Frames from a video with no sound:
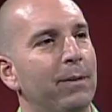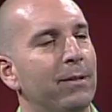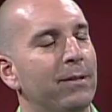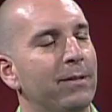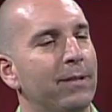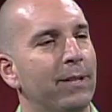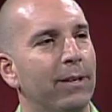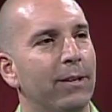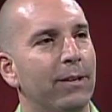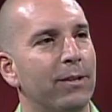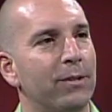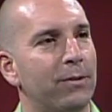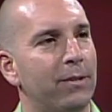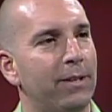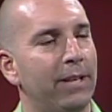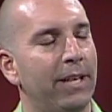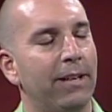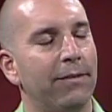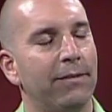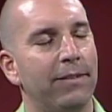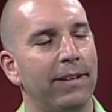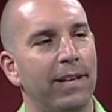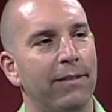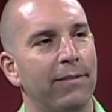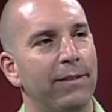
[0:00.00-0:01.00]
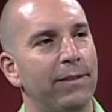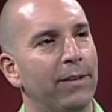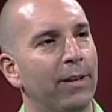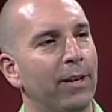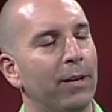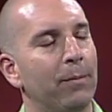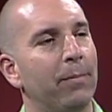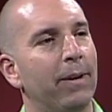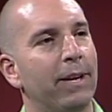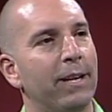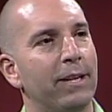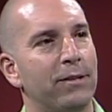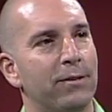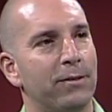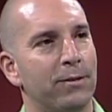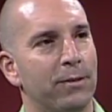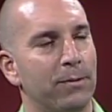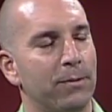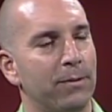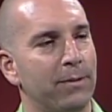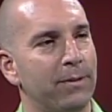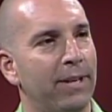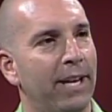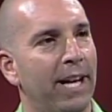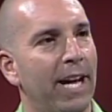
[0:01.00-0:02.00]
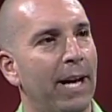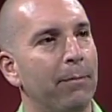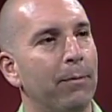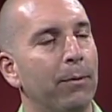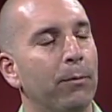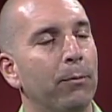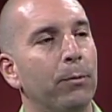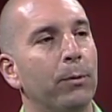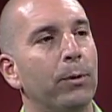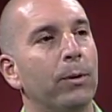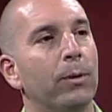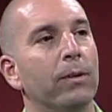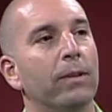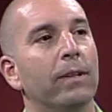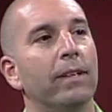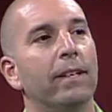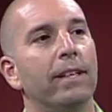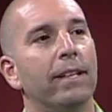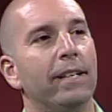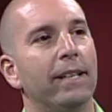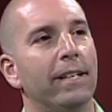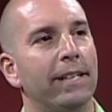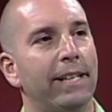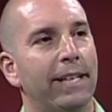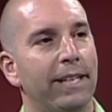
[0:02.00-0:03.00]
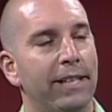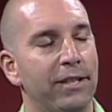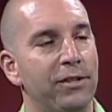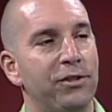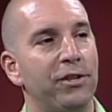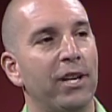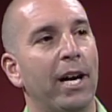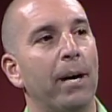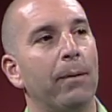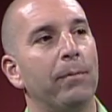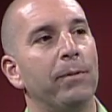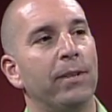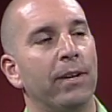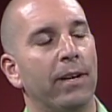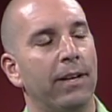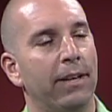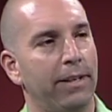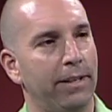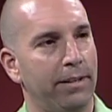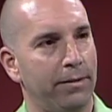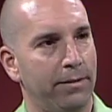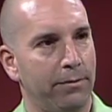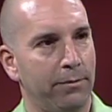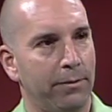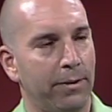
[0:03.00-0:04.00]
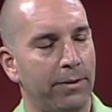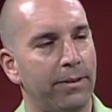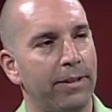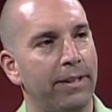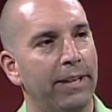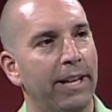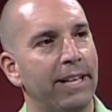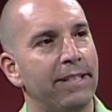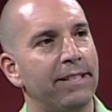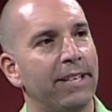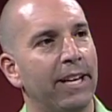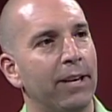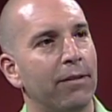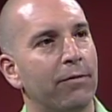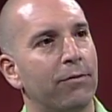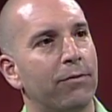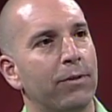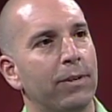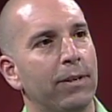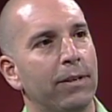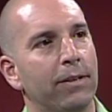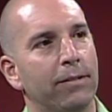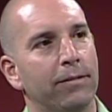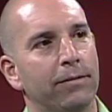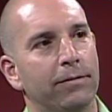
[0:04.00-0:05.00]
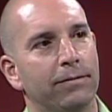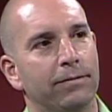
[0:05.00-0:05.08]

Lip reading: Just tell us you have to have it done by a certain time, and we'll get the job done within that time for you.